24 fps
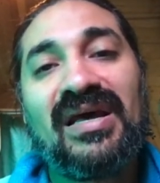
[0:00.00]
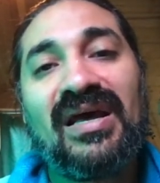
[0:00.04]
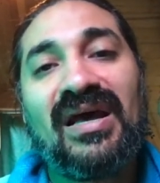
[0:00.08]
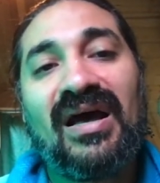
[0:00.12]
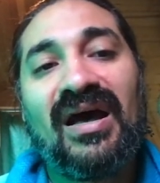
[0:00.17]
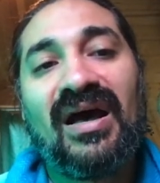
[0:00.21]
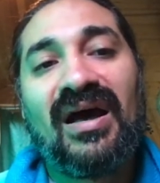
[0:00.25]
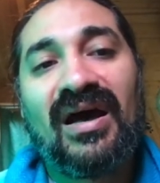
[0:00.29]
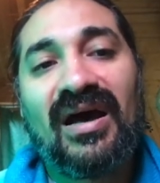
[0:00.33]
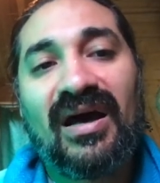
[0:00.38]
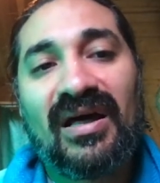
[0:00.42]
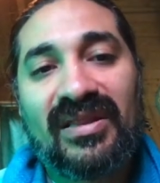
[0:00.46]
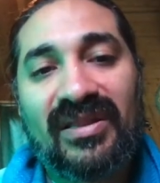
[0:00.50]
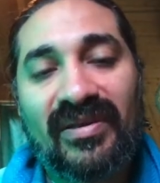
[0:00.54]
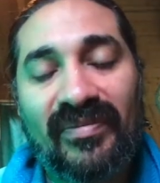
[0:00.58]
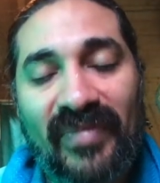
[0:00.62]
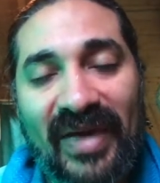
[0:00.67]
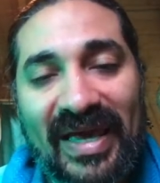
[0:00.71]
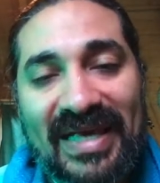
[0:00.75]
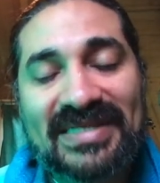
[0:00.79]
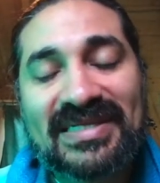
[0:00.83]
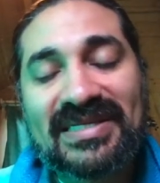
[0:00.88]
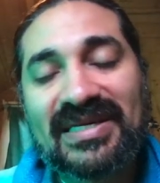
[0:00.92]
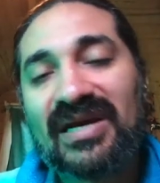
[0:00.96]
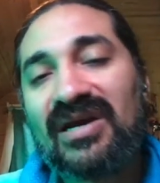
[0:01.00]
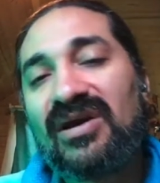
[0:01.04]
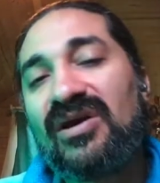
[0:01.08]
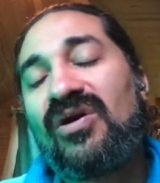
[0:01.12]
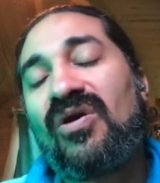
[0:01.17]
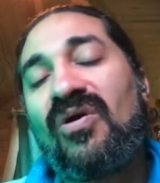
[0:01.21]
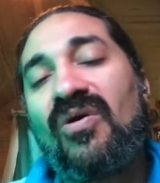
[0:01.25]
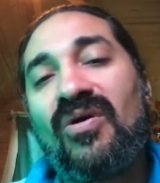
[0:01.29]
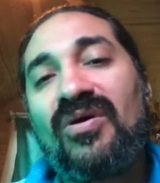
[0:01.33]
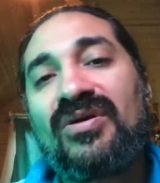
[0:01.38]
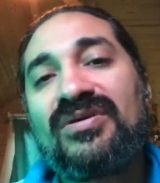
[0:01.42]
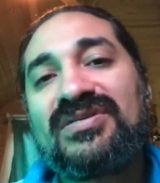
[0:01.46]
The basic
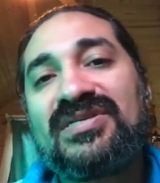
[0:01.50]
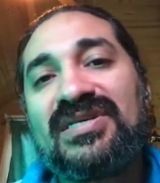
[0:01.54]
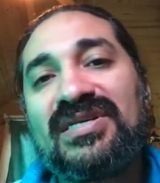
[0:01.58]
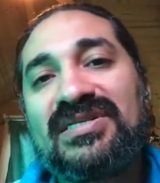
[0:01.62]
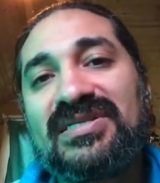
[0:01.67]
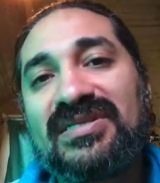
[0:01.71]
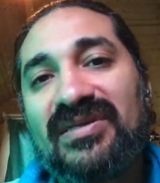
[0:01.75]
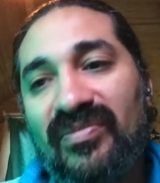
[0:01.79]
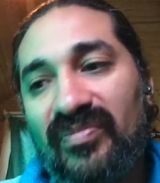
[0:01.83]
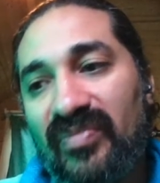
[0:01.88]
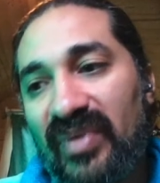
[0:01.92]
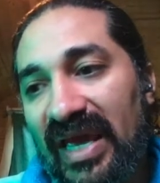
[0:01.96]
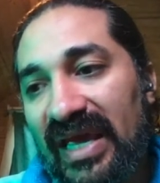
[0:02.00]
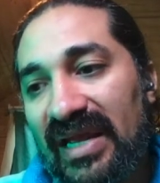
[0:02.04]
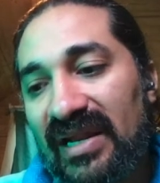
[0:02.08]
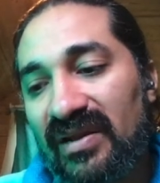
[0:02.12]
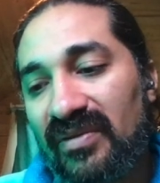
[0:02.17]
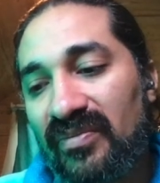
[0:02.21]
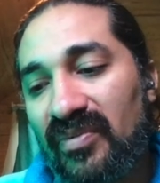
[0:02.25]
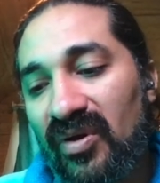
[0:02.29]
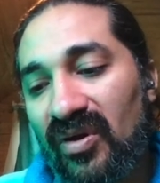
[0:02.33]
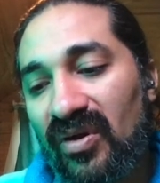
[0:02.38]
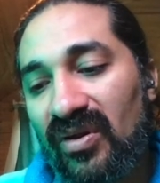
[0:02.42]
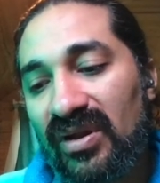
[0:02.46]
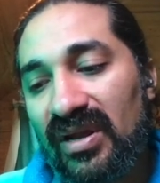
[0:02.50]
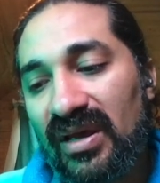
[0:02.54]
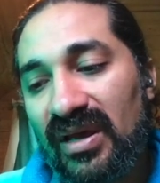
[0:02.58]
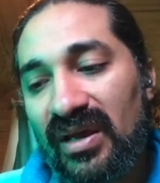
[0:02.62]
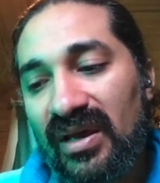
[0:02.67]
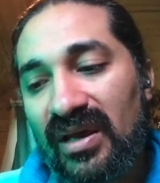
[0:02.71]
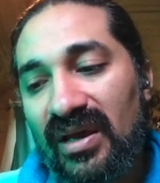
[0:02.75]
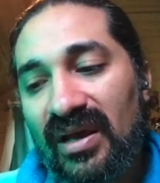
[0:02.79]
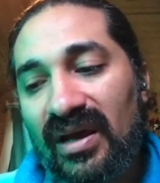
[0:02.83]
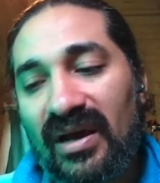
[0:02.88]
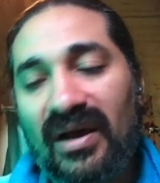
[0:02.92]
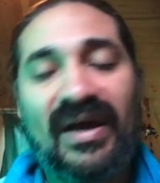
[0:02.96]
course is available.
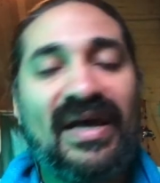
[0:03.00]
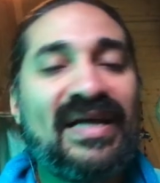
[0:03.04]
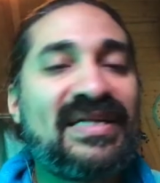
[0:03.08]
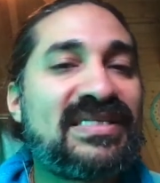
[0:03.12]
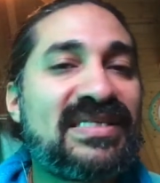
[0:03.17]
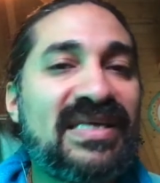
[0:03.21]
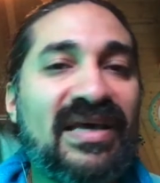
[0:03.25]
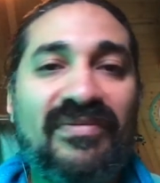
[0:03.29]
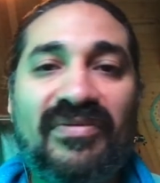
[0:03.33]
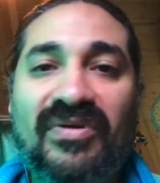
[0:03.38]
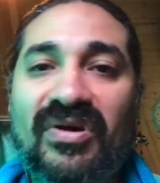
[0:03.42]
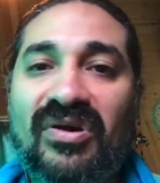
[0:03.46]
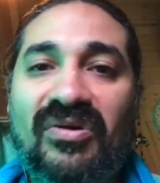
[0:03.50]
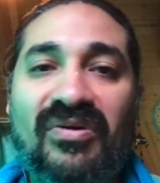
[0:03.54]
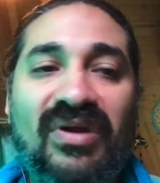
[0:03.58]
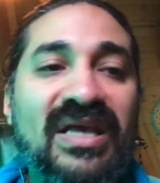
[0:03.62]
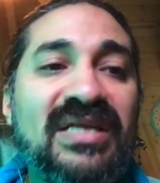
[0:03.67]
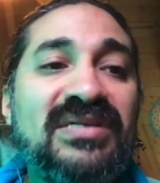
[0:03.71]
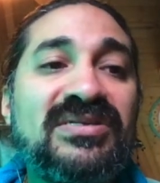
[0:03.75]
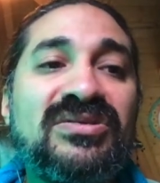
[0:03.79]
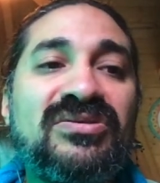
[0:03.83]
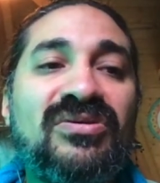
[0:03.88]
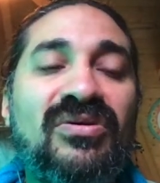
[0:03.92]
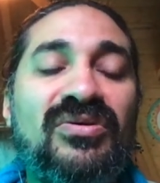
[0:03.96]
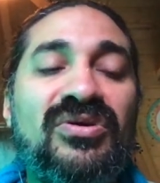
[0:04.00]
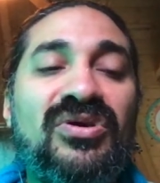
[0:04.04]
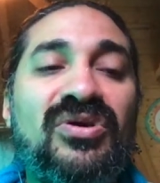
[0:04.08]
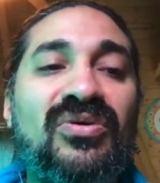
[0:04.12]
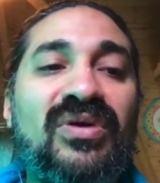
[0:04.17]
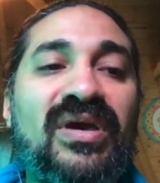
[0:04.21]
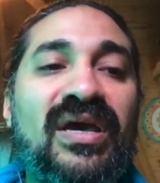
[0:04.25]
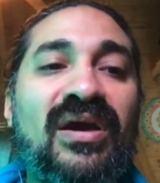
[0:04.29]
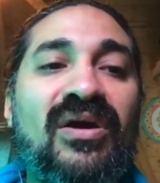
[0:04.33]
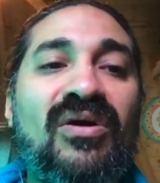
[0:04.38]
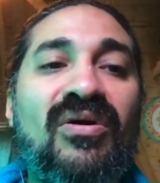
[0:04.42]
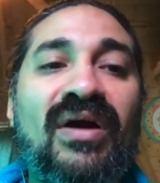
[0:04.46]
It's evergreen, so you
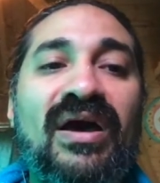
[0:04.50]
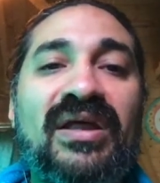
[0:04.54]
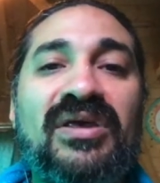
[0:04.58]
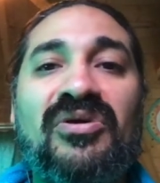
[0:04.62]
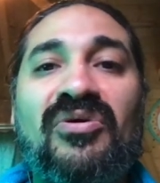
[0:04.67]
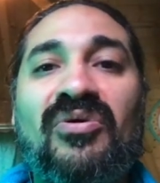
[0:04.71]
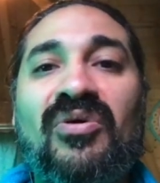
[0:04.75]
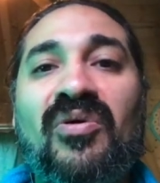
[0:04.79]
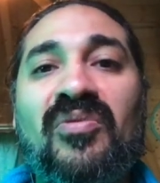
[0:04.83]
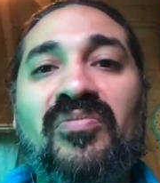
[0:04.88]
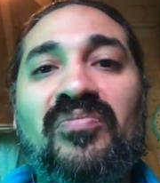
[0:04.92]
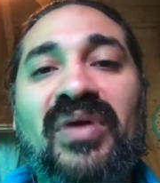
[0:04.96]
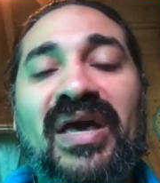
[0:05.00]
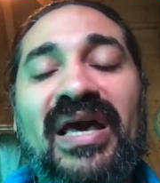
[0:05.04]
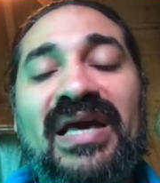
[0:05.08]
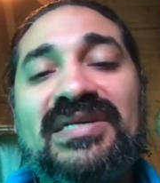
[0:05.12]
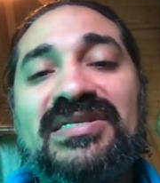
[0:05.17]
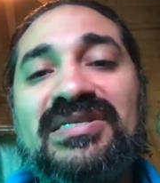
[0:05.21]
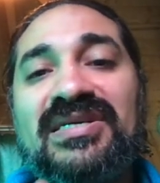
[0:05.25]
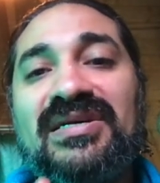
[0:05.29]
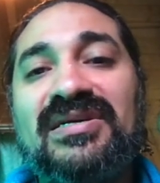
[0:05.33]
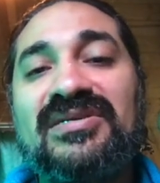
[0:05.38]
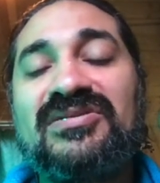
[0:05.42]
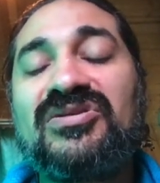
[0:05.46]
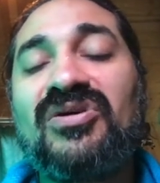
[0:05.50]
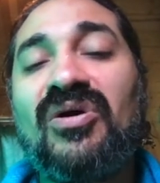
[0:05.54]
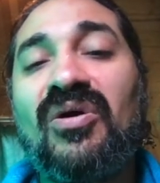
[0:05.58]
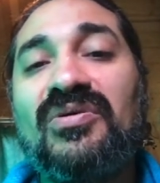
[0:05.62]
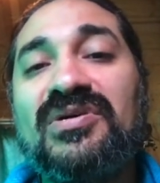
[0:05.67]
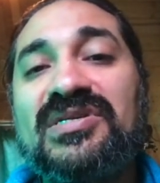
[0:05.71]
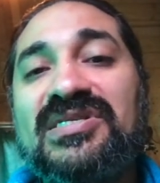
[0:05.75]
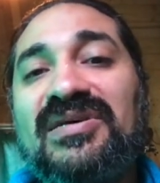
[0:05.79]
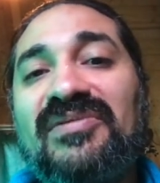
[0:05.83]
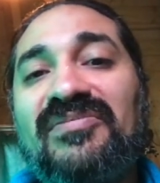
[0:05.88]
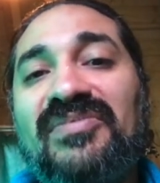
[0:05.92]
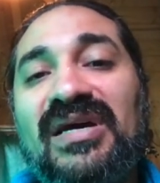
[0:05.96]
can go at your own pace, and it's
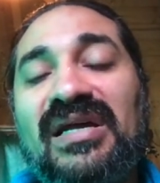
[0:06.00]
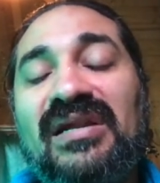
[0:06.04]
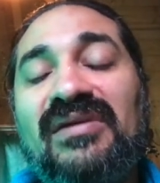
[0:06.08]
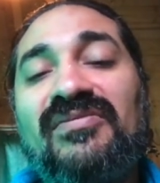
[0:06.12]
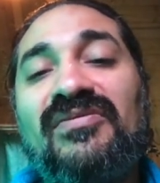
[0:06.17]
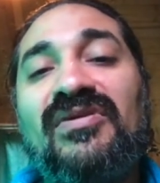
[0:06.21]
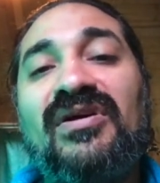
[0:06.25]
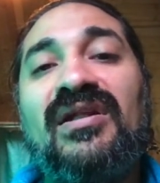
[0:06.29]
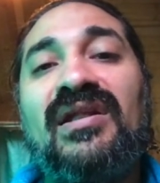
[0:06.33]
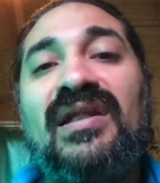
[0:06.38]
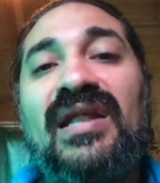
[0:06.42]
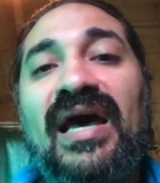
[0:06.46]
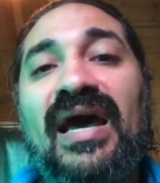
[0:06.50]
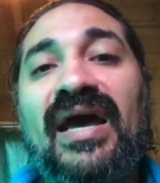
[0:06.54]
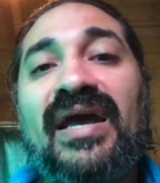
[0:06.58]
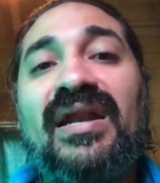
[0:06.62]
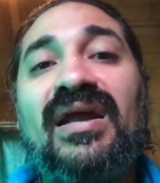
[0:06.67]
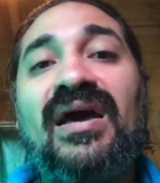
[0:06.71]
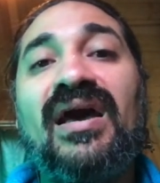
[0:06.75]
always available online.